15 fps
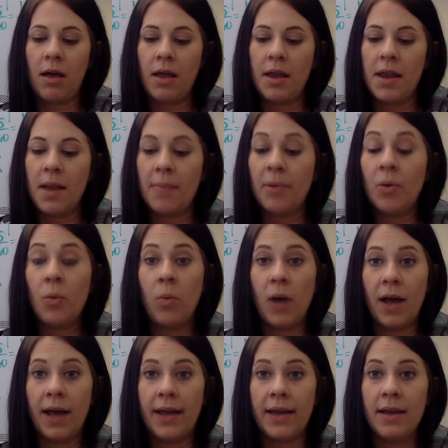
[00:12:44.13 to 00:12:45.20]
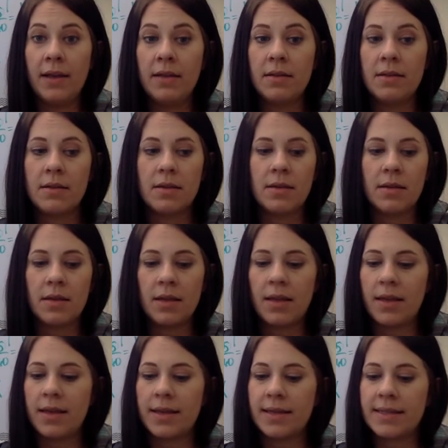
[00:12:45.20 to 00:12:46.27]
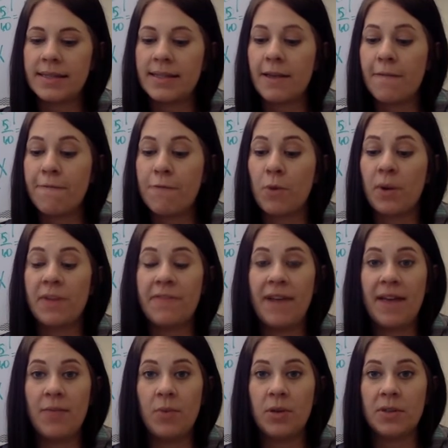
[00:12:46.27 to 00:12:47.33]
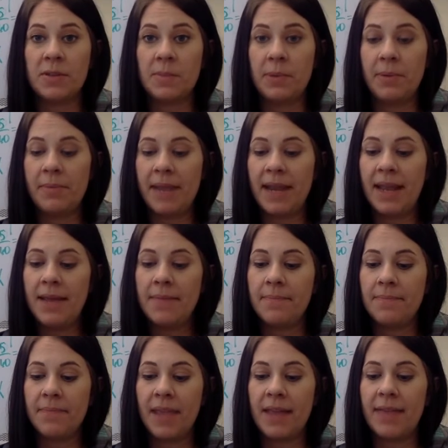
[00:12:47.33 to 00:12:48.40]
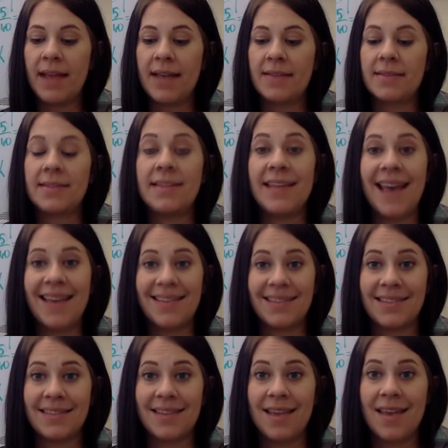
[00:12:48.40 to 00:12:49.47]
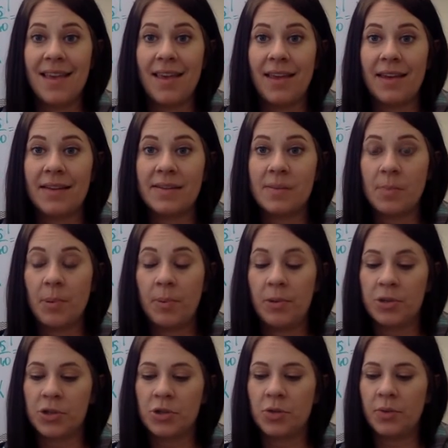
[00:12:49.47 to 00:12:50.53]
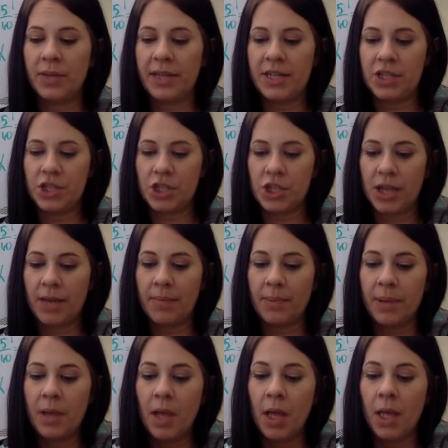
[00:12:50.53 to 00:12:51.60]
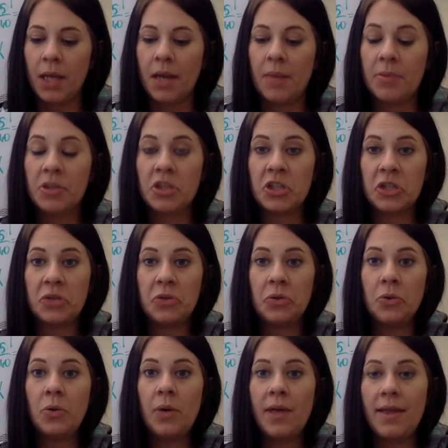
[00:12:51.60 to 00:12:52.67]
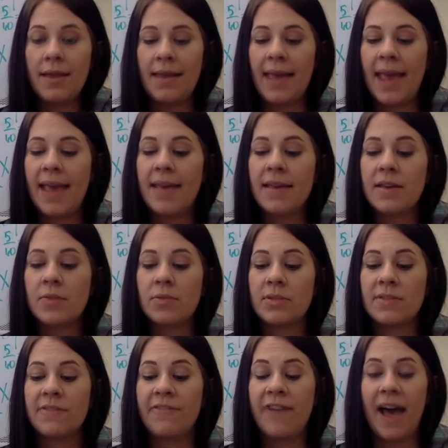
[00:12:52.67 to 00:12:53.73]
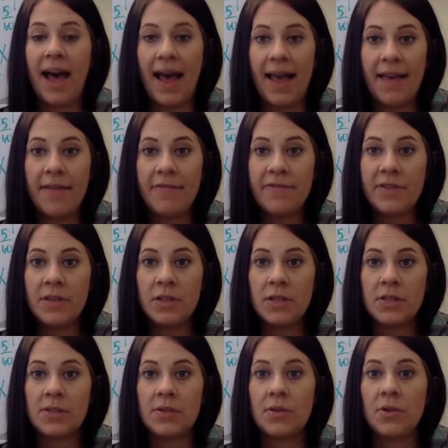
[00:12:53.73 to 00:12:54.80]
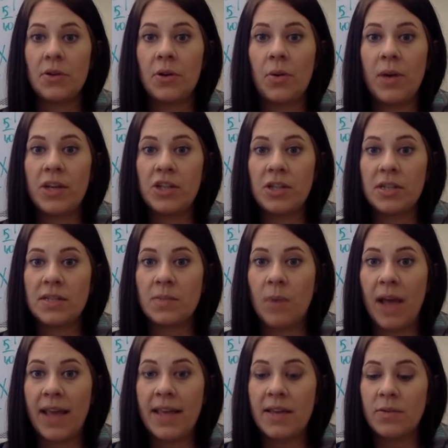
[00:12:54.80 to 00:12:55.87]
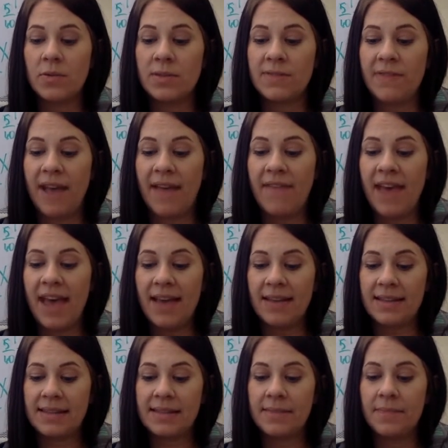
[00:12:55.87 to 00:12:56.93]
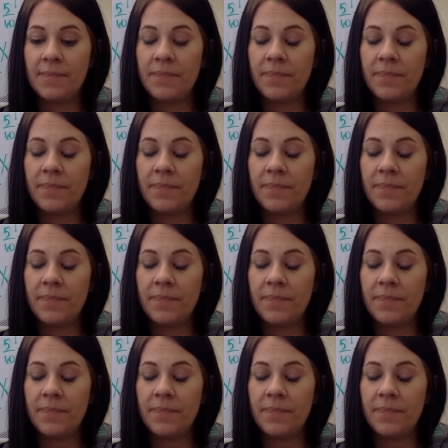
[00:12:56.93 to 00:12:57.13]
number 1 is 45 words per minute, and that's yes. It is a proportional relationship. Number 2, K equals 5, so your equation is y equals 5x.